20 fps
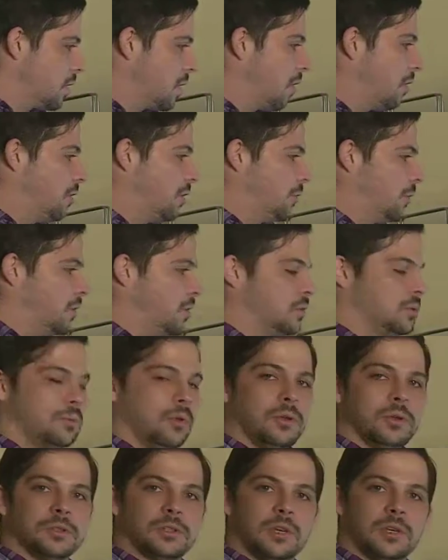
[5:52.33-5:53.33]
Currently, we use
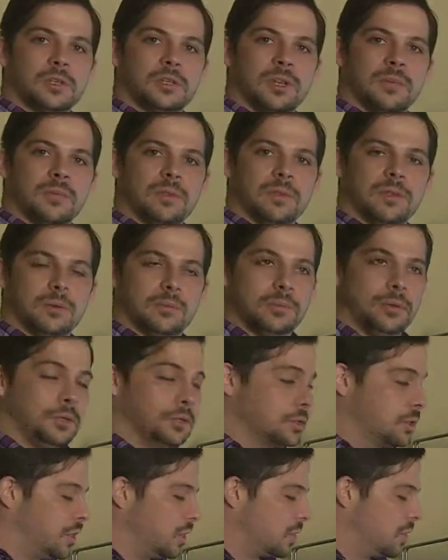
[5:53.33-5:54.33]
pulse
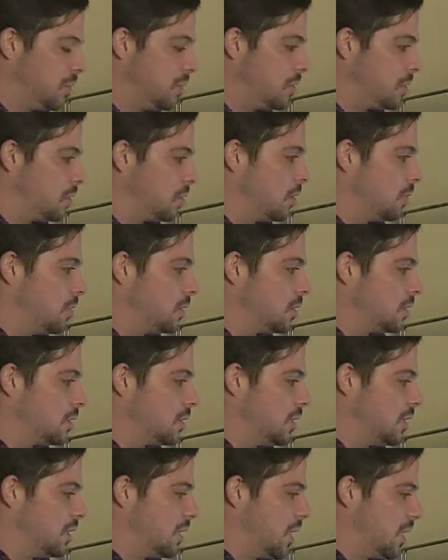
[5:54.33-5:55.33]
oximetry, which
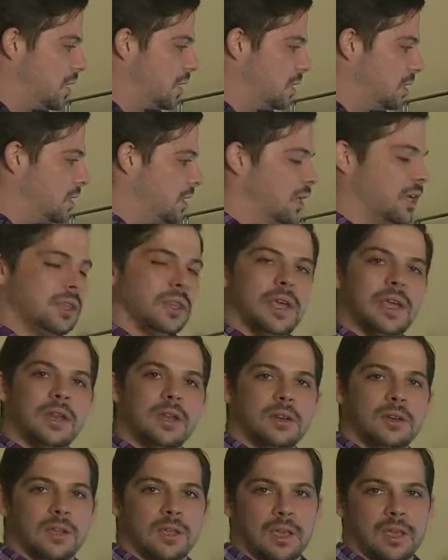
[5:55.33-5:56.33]
is actually a
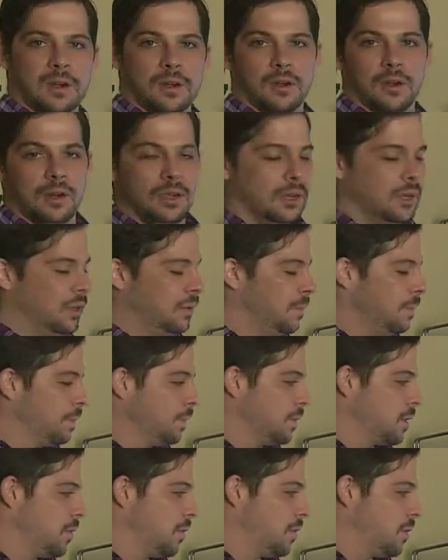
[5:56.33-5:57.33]
late indicator
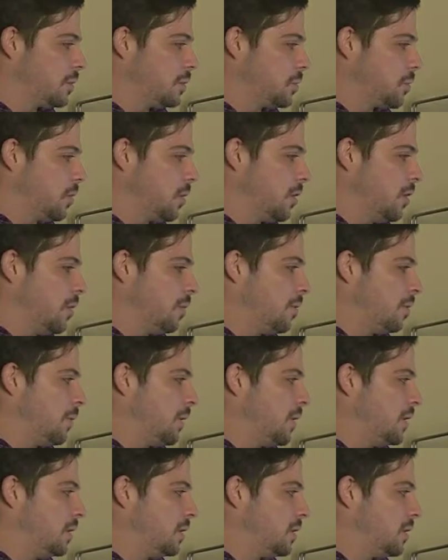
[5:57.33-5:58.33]
of respiratory
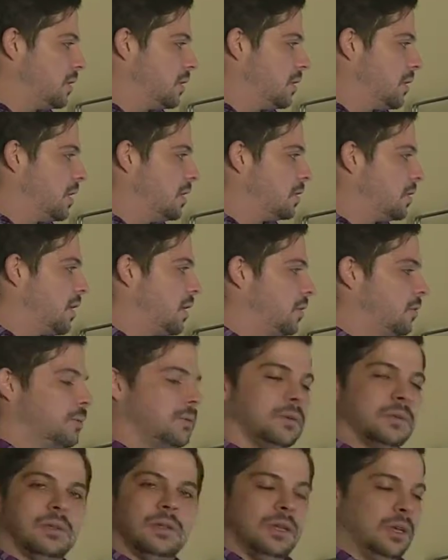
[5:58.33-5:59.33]
compromise. End
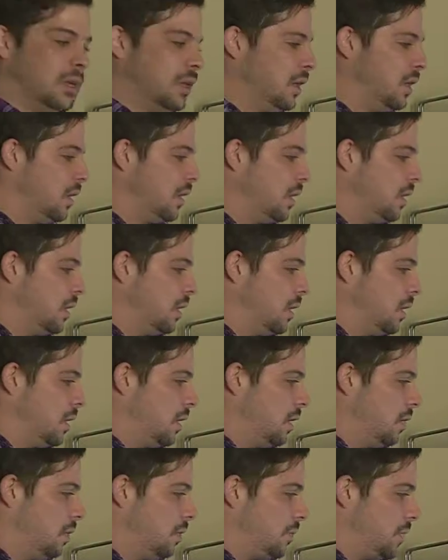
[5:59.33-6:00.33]
tidal
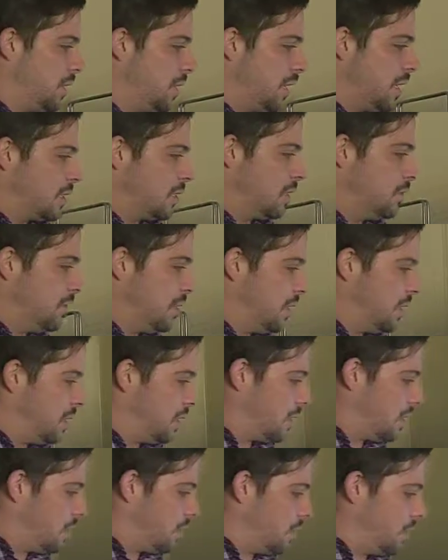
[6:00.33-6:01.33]
will,
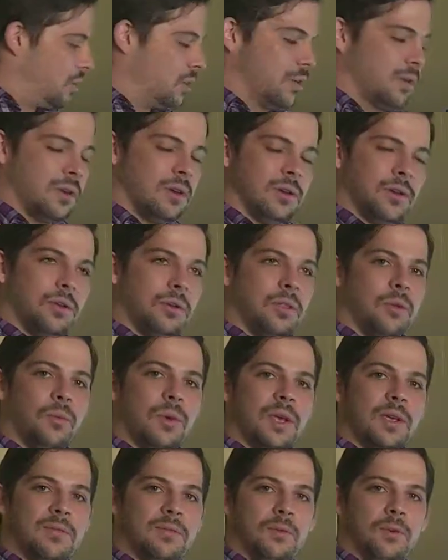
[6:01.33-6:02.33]
due to the
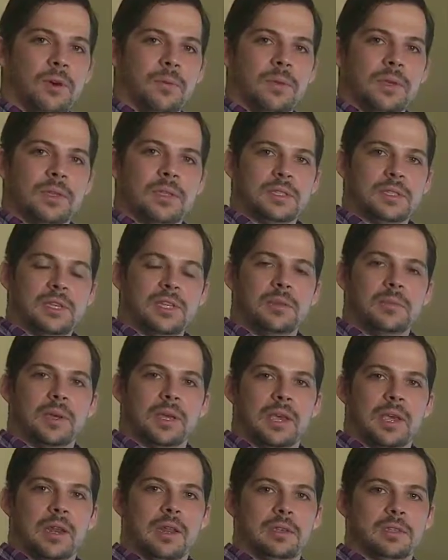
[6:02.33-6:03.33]
waveform, see the
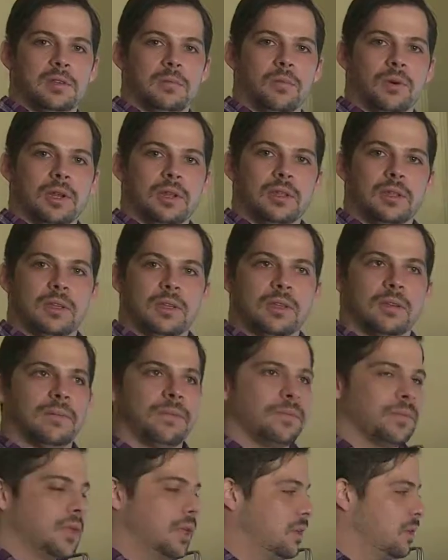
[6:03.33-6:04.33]
mechanics of breathing,
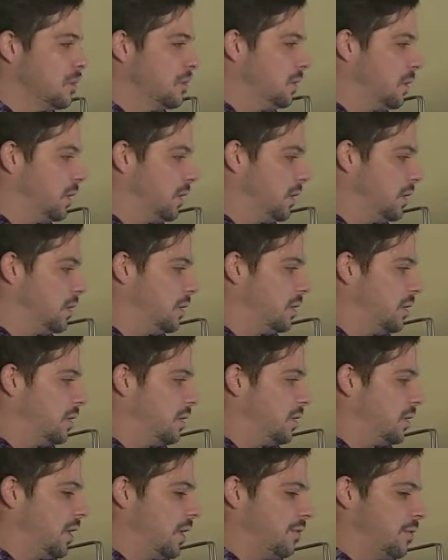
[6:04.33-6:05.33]
and
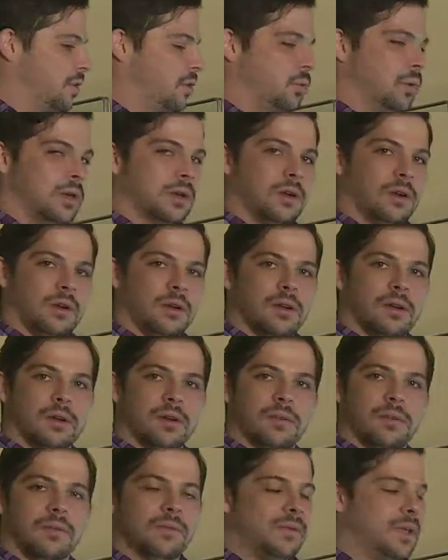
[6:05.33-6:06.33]
you'll have a quicker
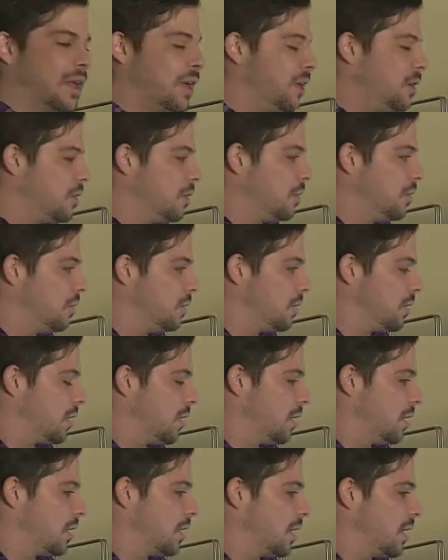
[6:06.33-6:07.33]
value to
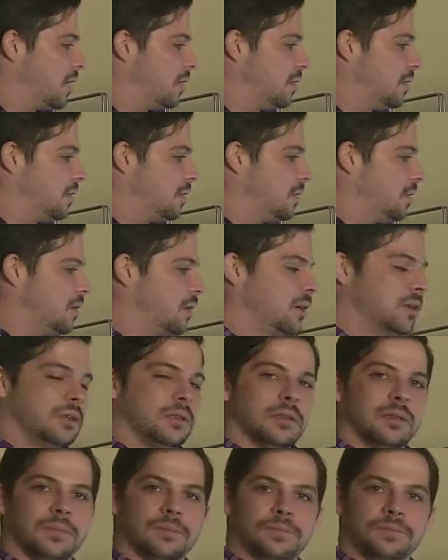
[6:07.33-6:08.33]
indicate that
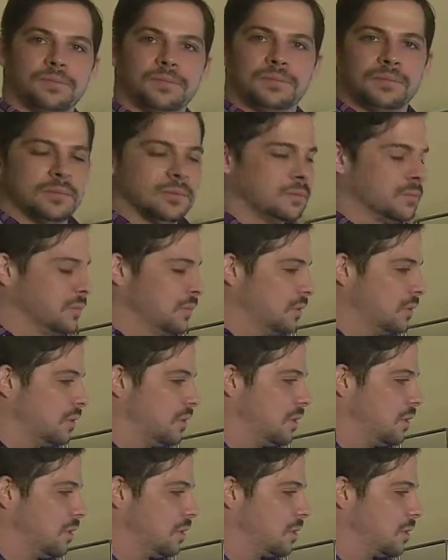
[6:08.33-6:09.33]
there's
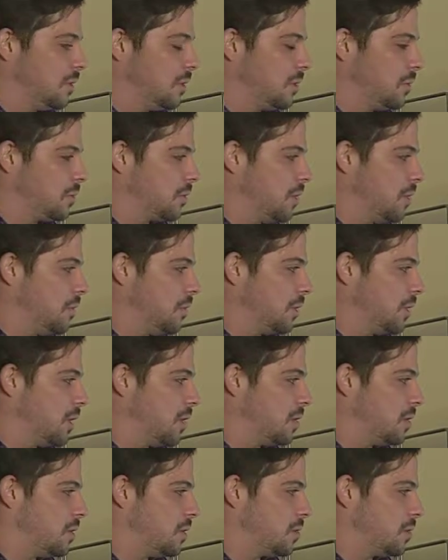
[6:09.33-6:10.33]
going to be some
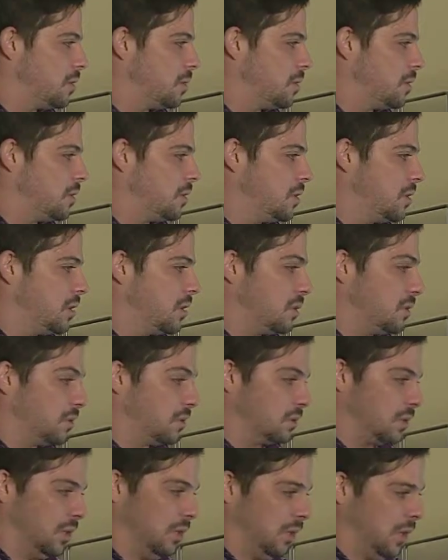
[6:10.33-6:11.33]
complications with the PCA
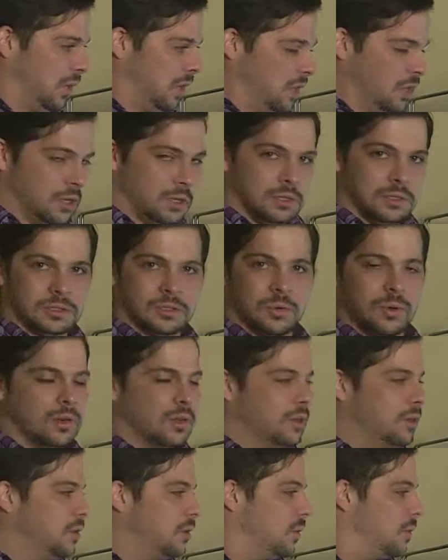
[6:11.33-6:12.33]
use. So what
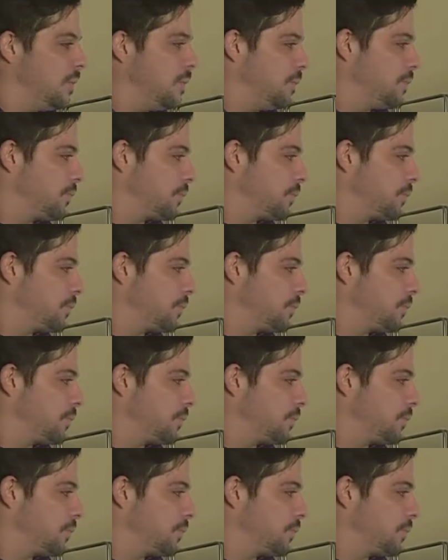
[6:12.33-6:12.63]
do?